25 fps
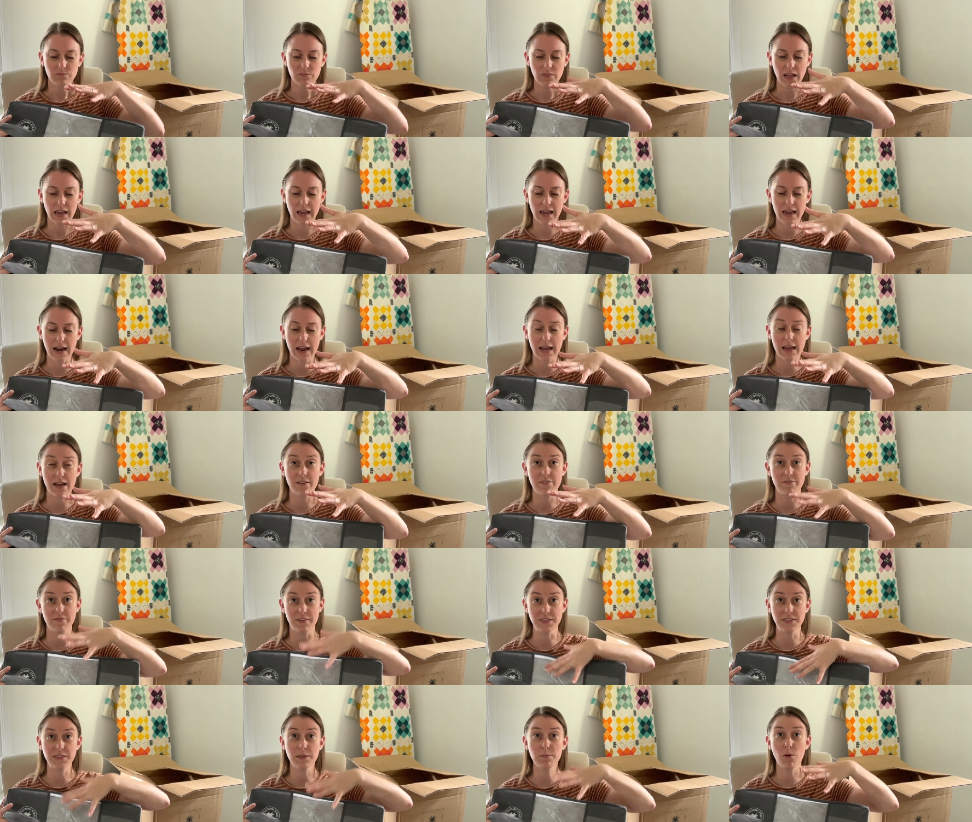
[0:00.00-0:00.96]
and I
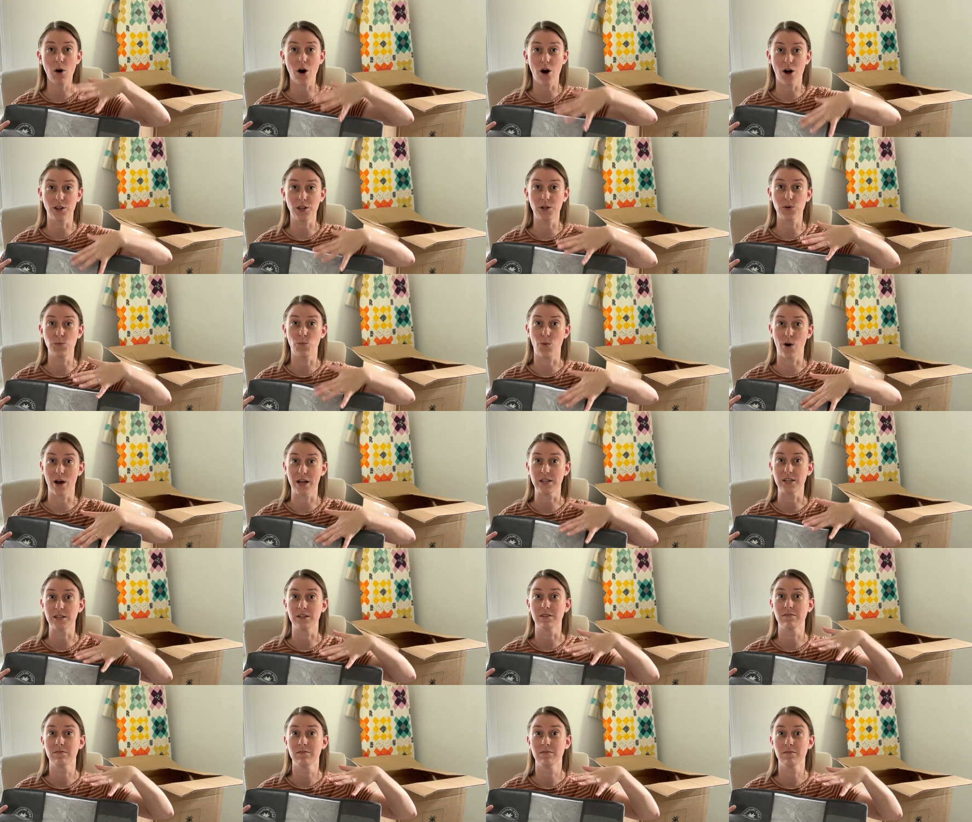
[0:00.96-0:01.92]
fit them all in
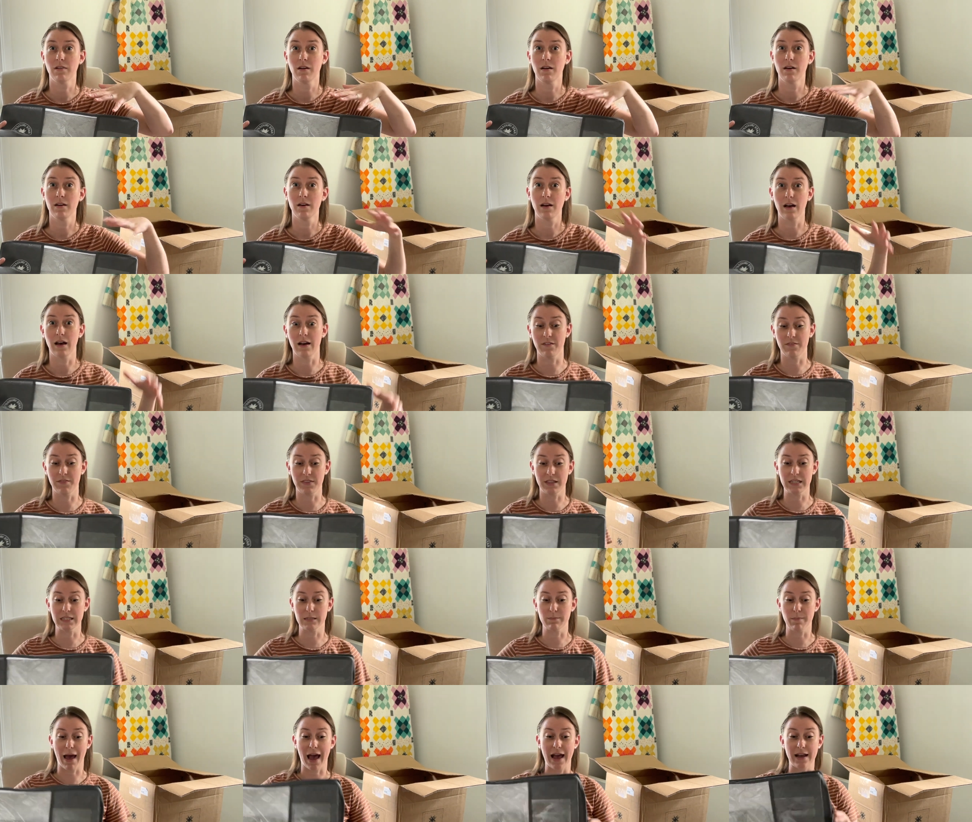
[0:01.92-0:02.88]
one of
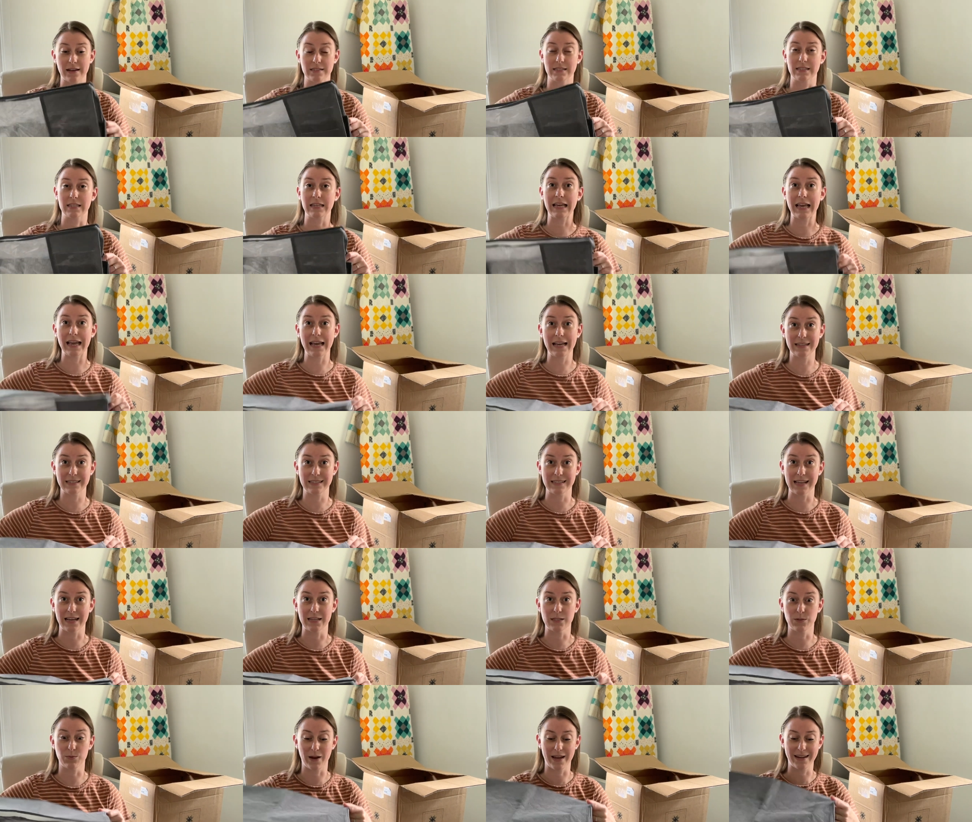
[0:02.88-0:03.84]
these bags, the king
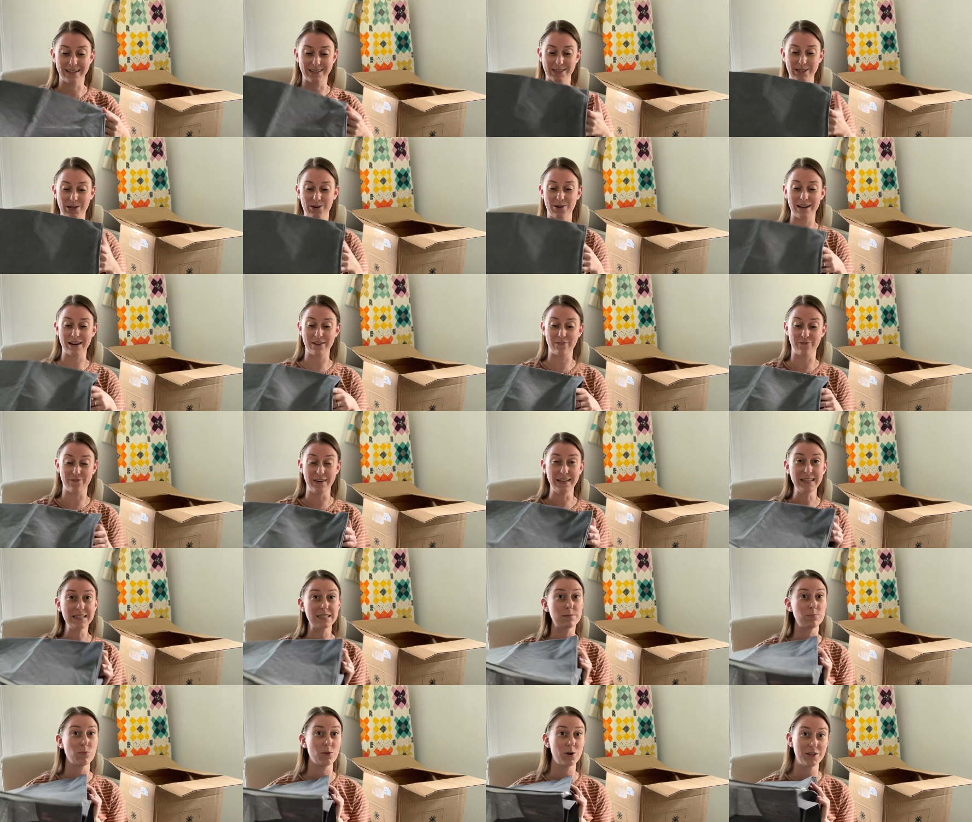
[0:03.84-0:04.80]
size one. So it
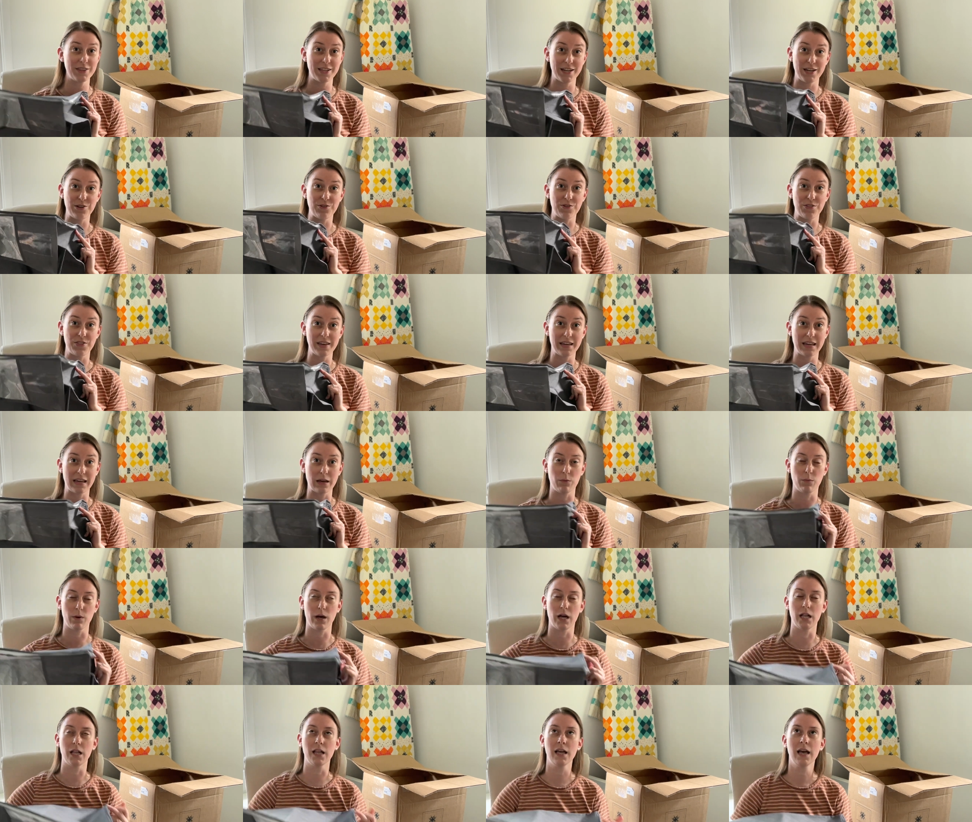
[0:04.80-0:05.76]
fits more than you think it
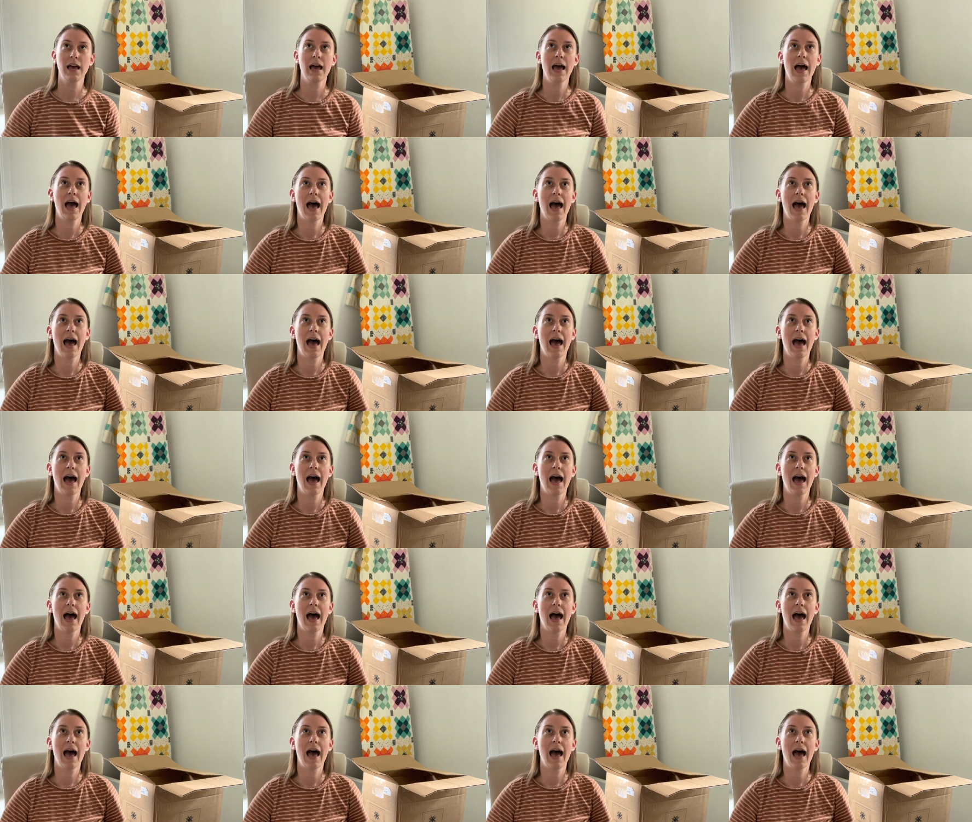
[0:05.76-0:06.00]
will.